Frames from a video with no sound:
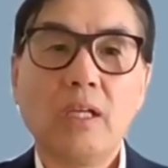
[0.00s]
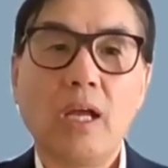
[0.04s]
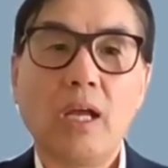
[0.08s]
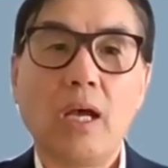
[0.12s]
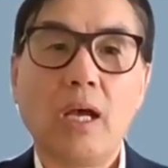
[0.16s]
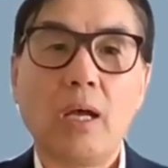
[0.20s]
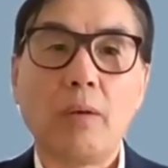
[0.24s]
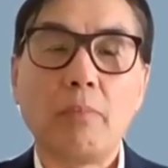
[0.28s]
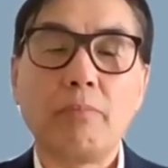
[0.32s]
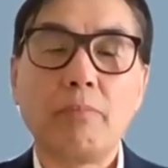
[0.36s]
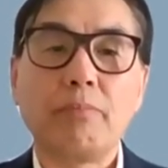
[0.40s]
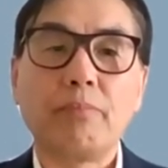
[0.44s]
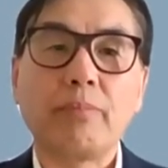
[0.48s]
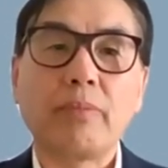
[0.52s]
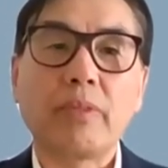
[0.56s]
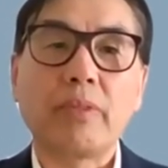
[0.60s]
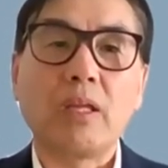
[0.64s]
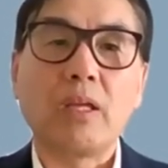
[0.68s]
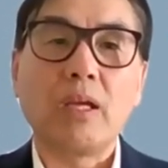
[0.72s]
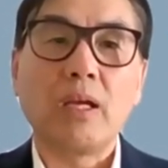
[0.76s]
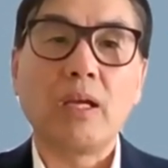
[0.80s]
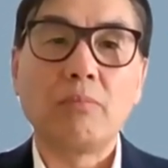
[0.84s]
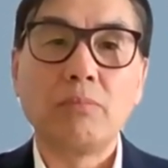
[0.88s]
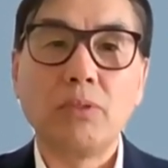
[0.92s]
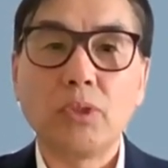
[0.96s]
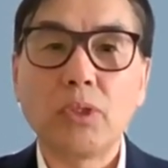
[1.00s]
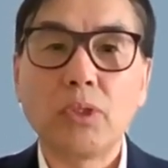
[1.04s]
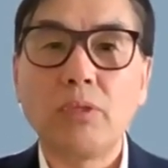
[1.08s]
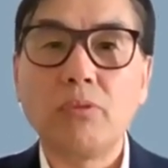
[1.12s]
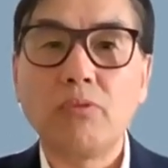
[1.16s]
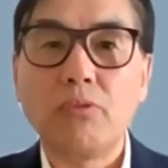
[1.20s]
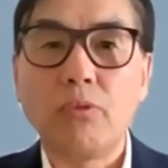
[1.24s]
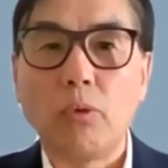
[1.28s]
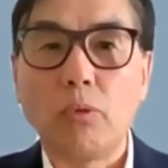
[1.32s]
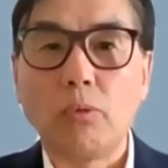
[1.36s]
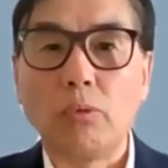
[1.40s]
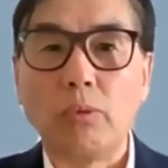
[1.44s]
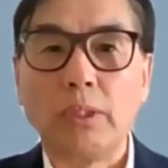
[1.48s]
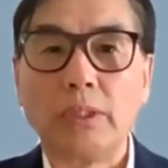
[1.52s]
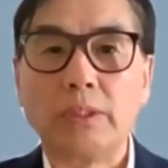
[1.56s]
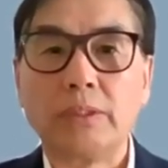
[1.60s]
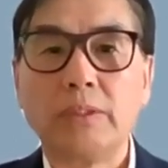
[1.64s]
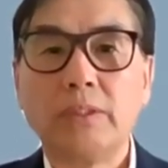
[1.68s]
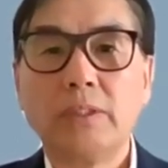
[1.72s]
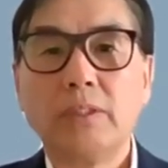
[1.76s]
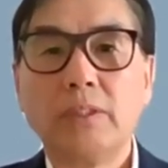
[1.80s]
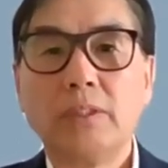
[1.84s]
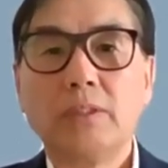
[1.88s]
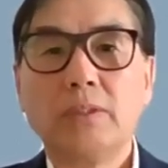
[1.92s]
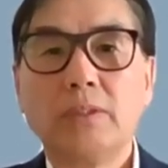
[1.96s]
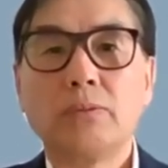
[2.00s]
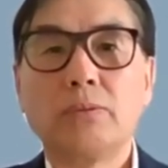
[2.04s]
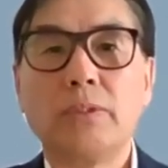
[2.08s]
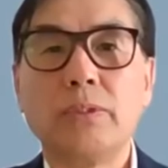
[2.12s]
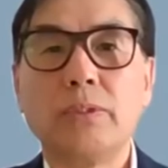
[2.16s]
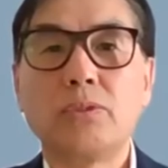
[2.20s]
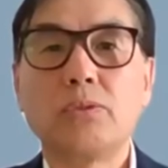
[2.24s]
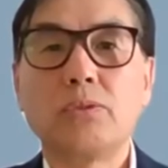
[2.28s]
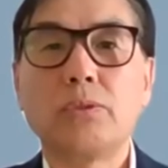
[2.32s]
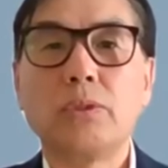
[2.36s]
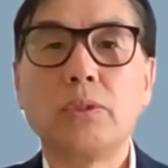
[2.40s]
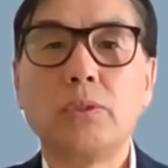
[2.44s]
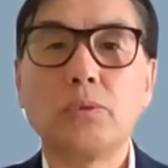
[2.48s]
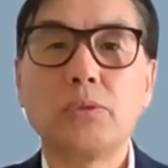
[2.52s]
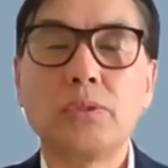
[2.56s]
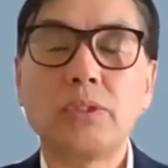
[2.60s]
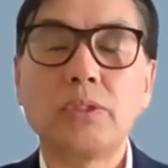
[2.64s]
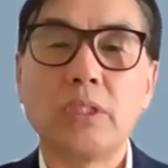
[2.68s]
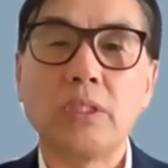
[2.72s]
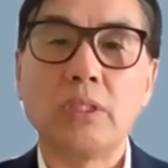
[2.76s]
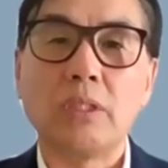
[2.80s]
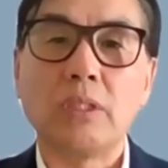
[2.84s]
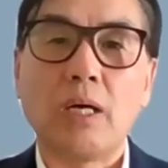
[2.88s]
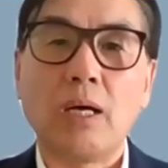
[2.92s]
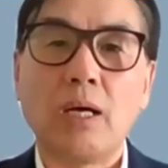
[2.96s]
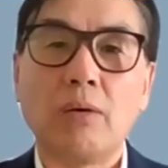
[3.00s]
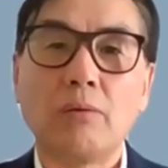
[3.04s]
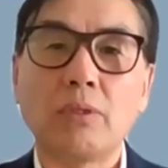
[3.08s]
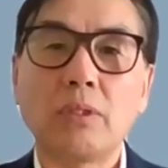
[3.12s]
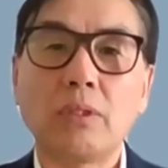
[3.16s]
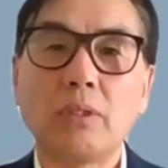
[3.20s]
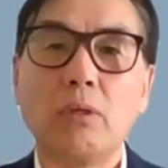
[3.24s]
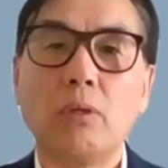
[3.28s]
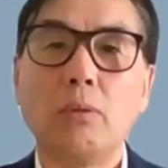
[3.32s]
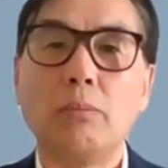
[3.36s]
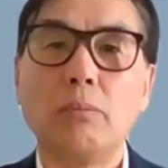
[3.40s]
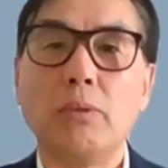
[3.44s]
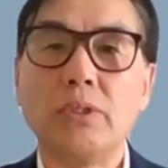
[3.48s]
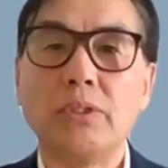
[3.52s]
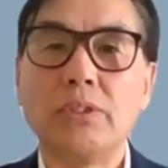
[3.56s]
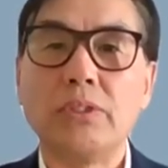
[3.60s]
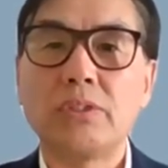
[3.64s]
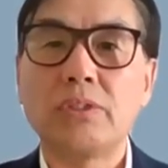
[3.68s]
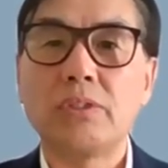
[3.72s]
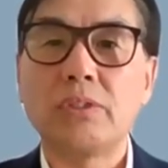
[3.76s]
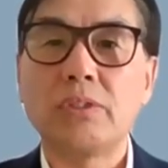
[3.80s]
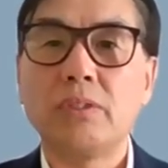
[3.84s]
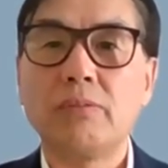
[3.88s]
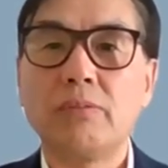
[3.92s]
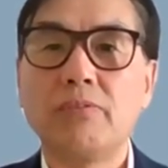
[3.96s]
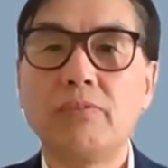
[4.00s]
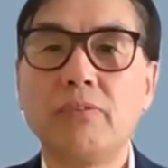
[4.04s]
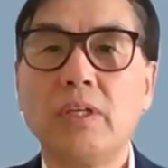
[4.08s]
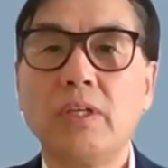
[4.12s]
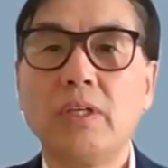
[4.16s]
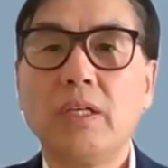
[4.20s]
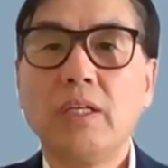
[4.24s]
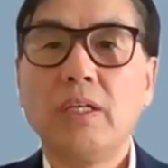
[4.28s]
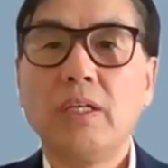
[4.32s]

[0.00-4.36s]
I'm looking forward to introducing our global initiative